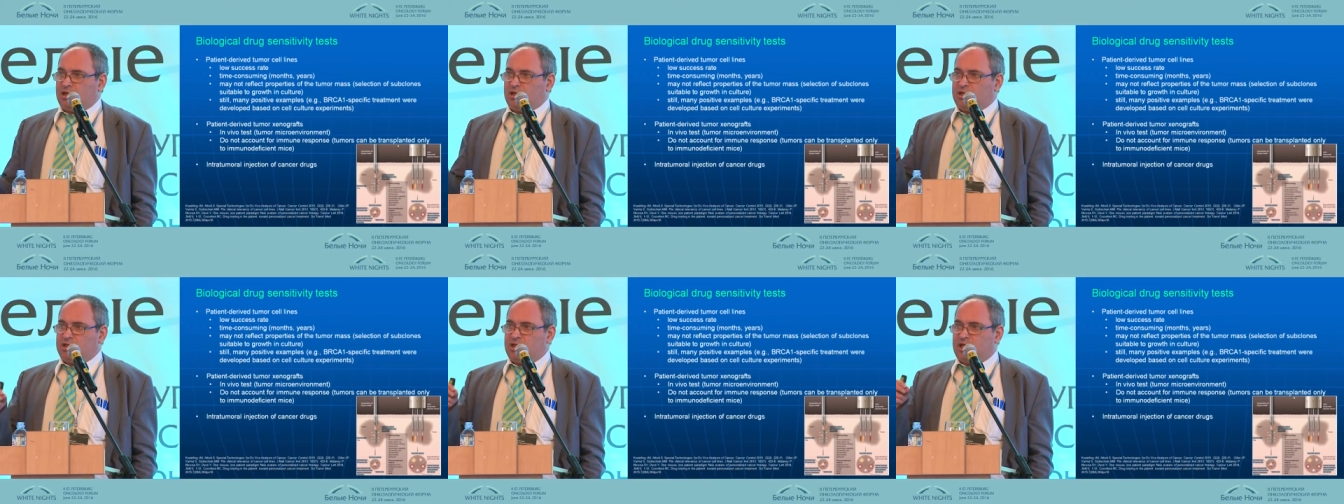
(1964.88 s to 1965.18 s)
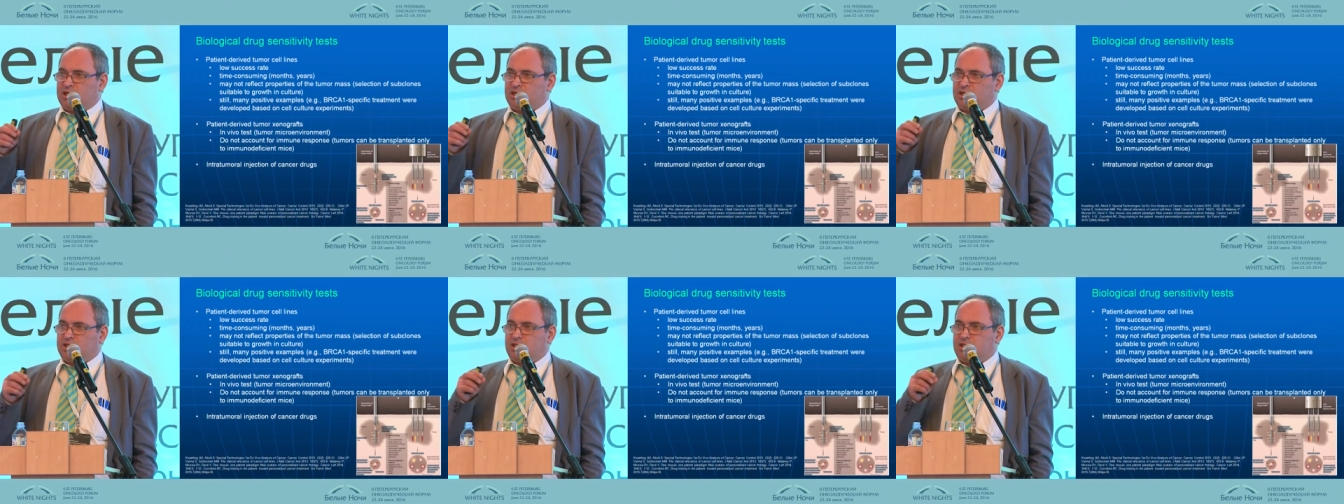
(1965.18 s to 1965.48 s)

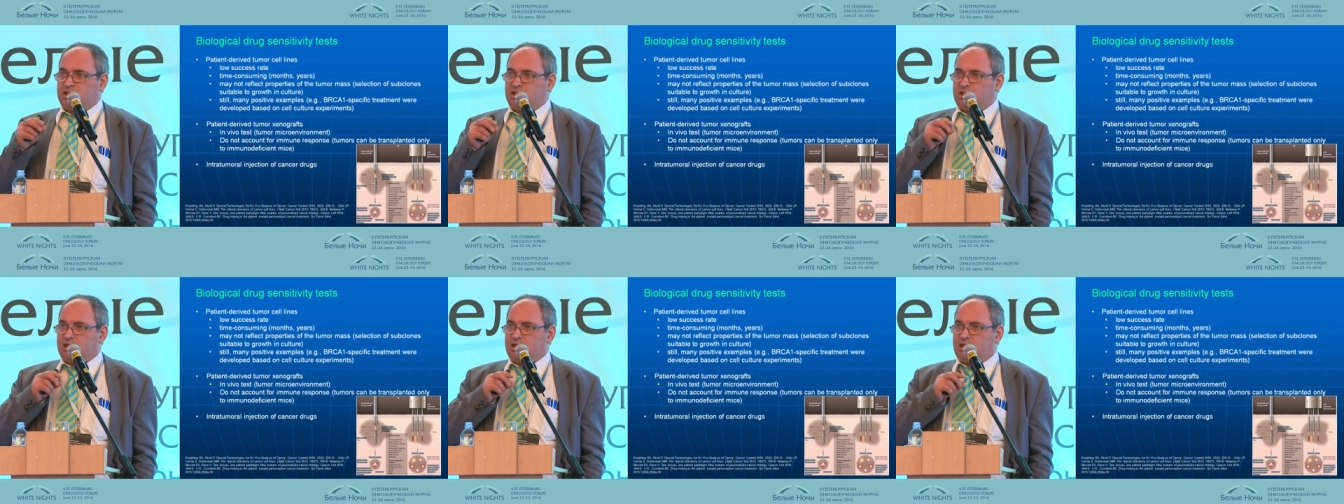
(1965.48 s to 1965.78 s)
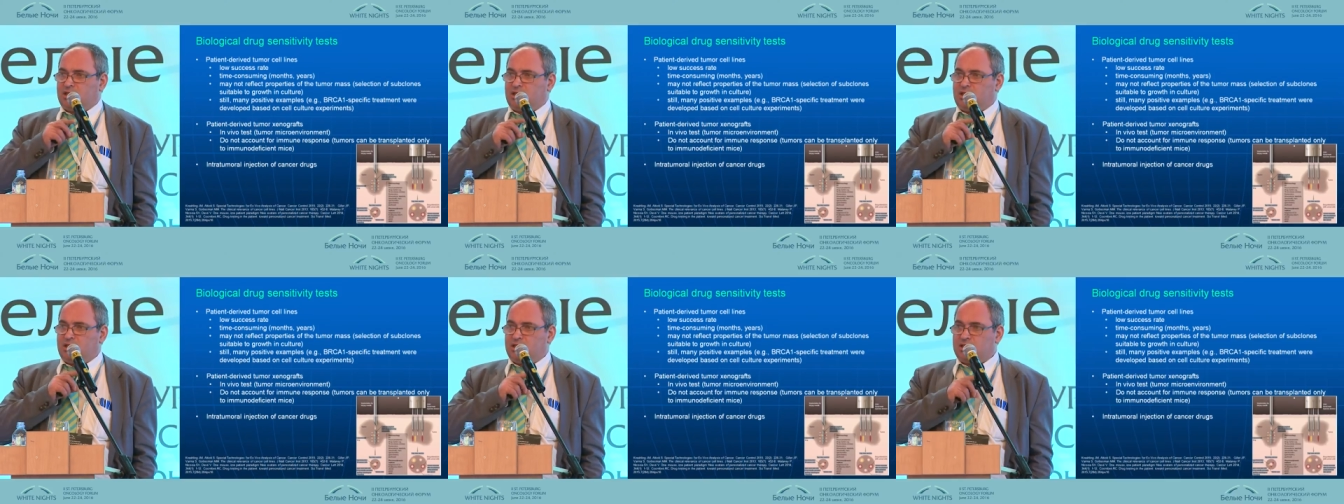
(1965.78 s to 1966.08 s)
Just,
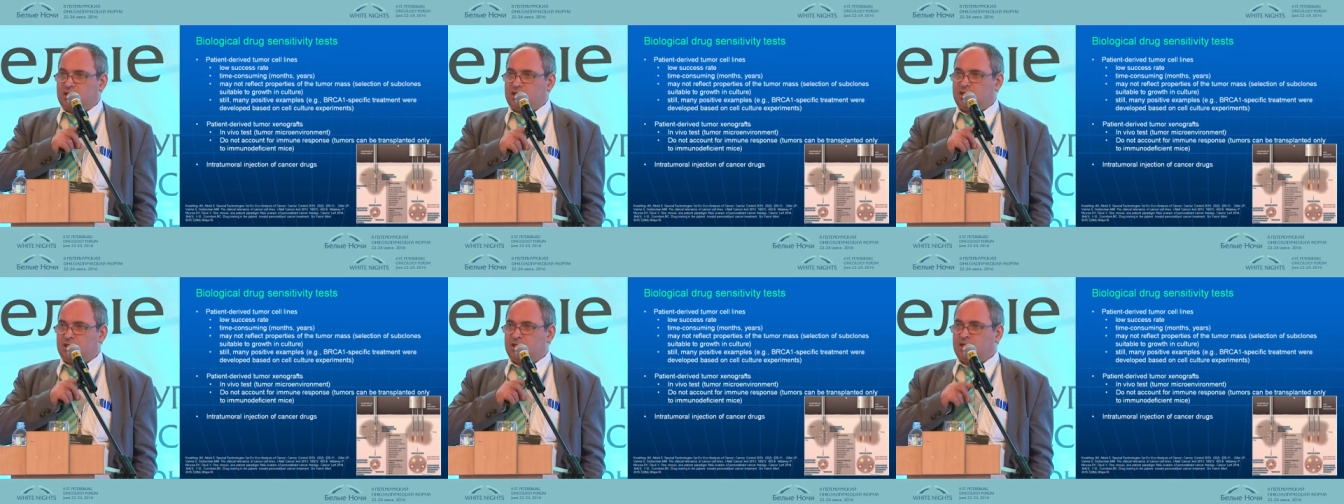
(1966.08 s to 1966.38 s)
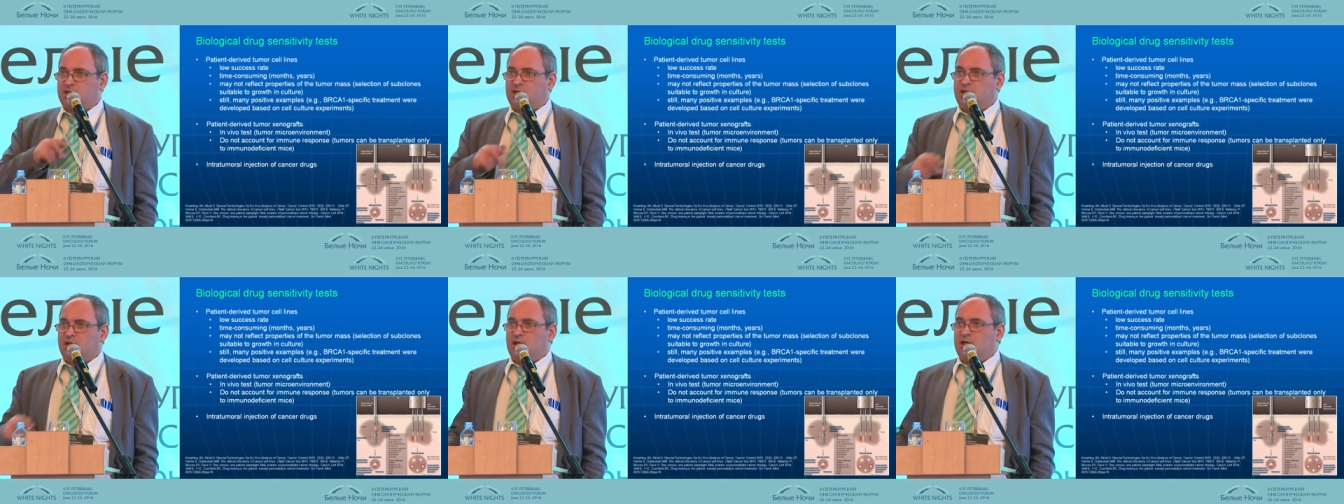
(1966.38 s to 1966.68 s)
this
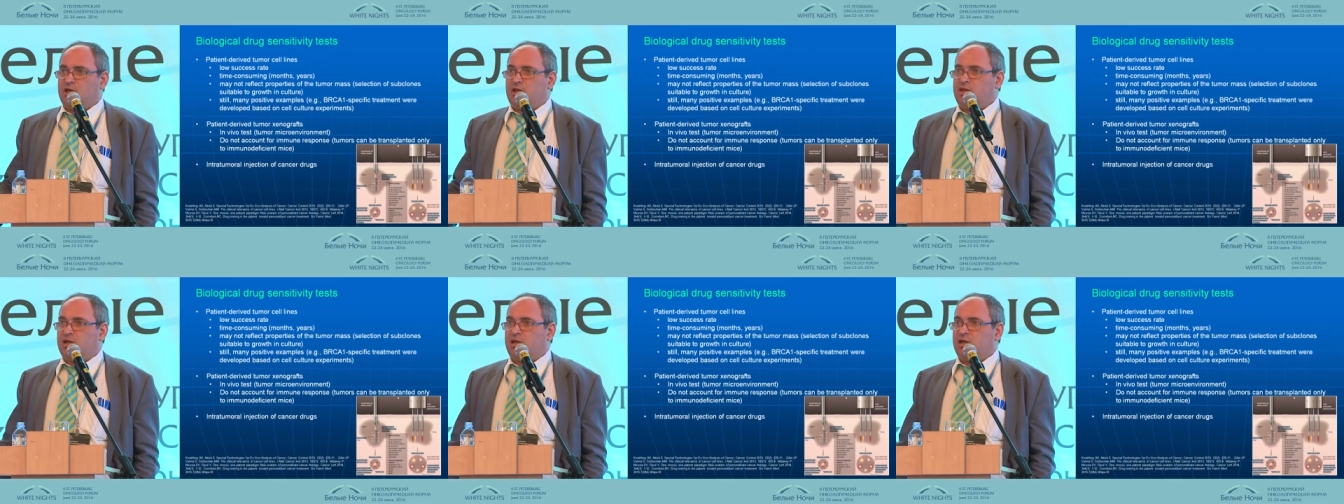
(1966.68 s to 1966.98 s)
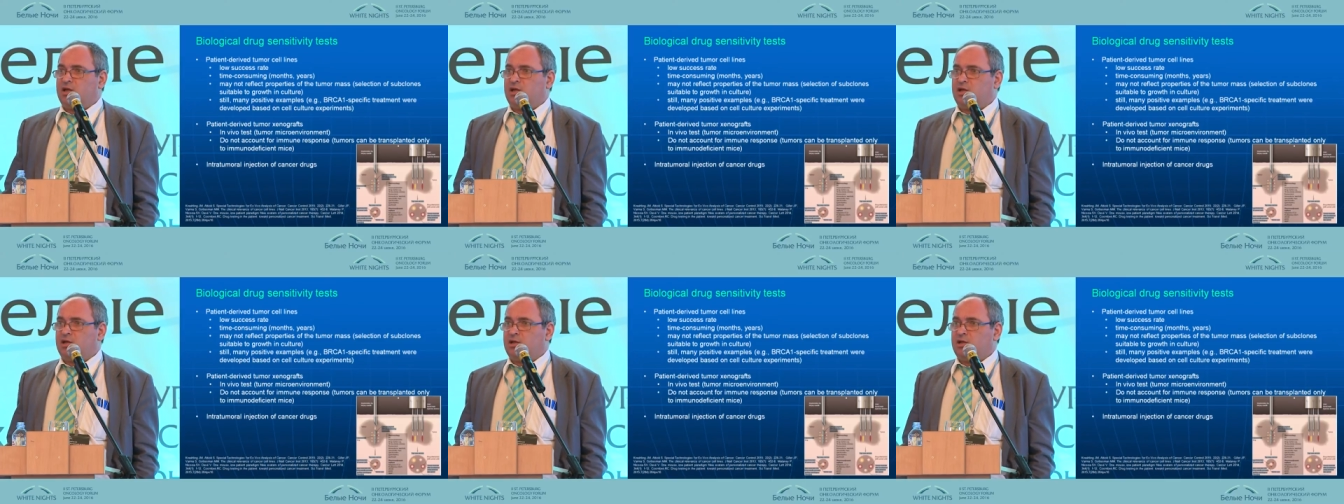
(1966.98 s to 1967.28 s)
is
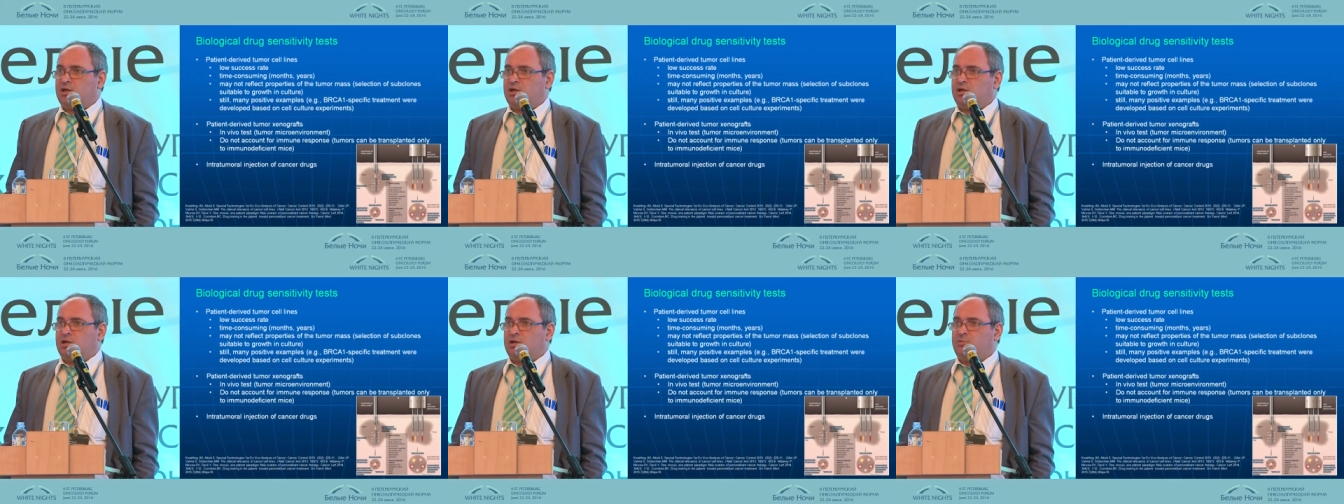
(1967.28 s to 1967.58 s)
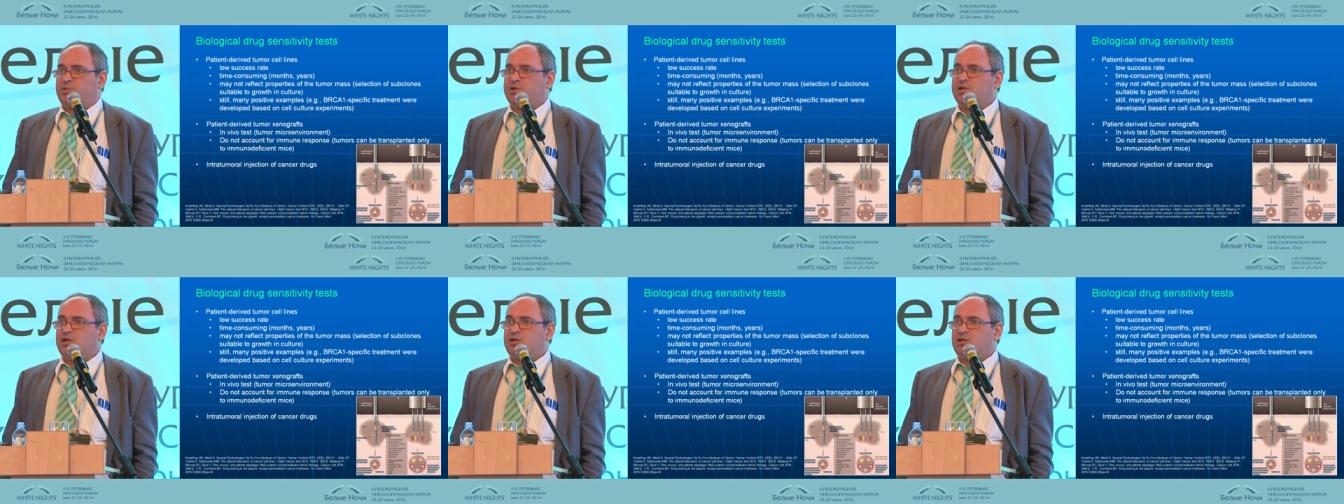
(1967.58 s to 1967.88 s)
the
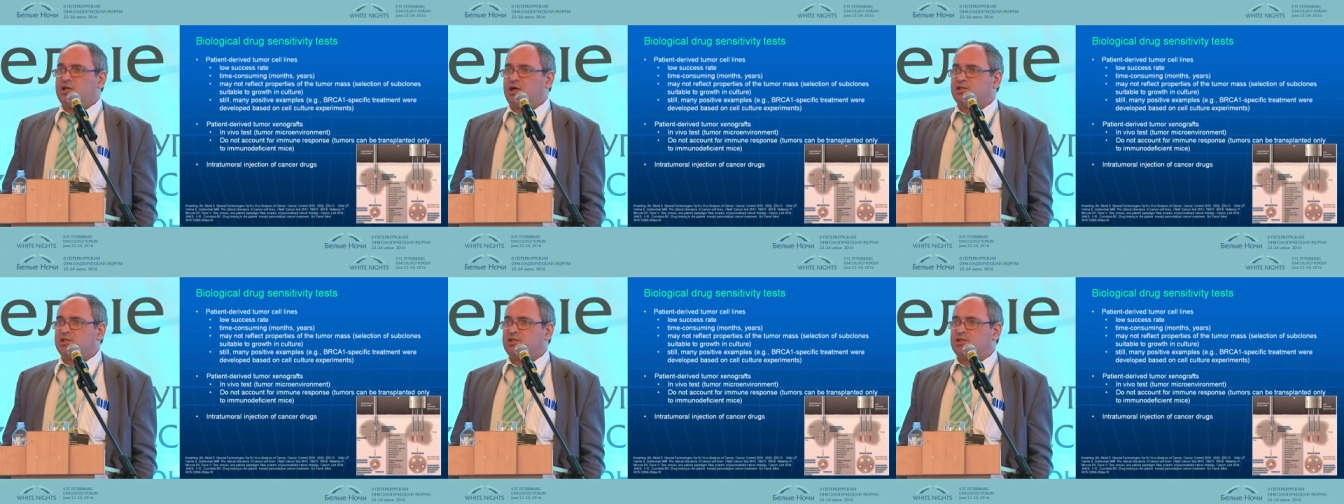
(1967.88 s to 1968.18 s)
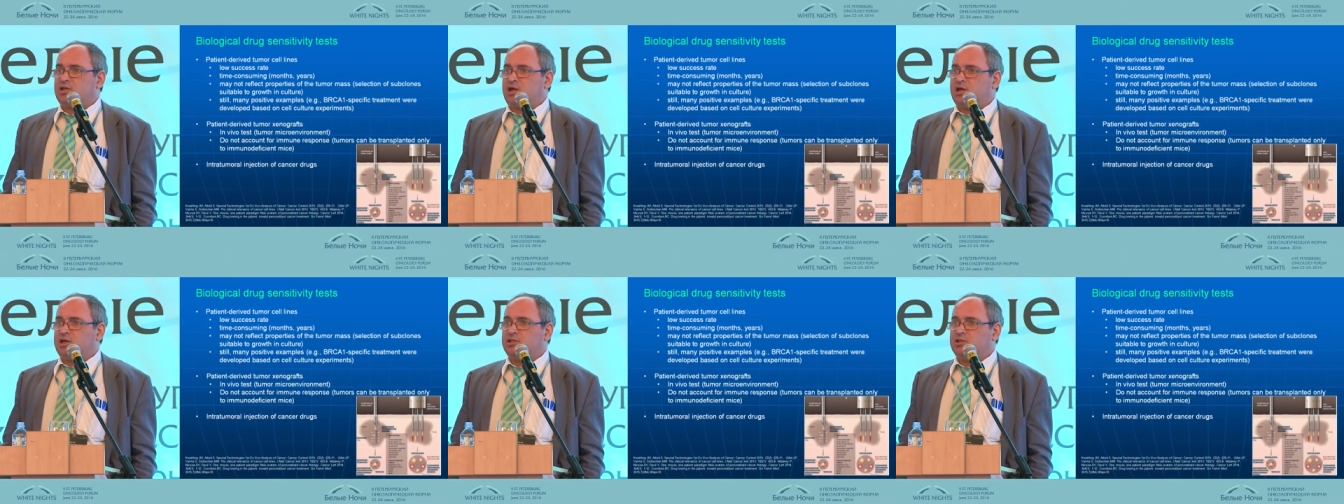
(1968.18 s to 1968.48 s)
pre-last
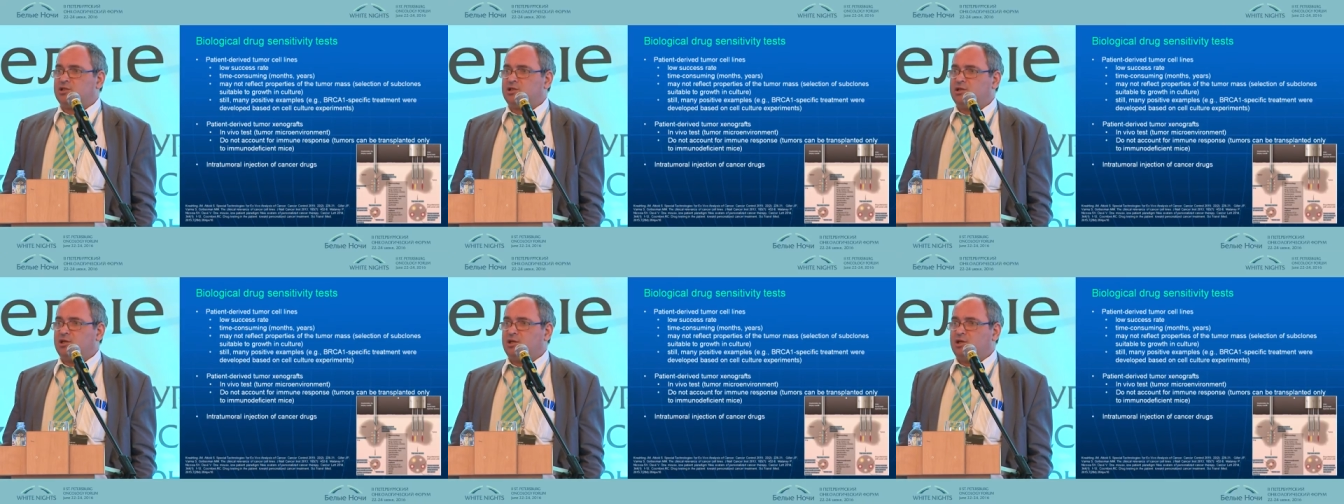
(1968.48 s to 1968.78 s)
slide.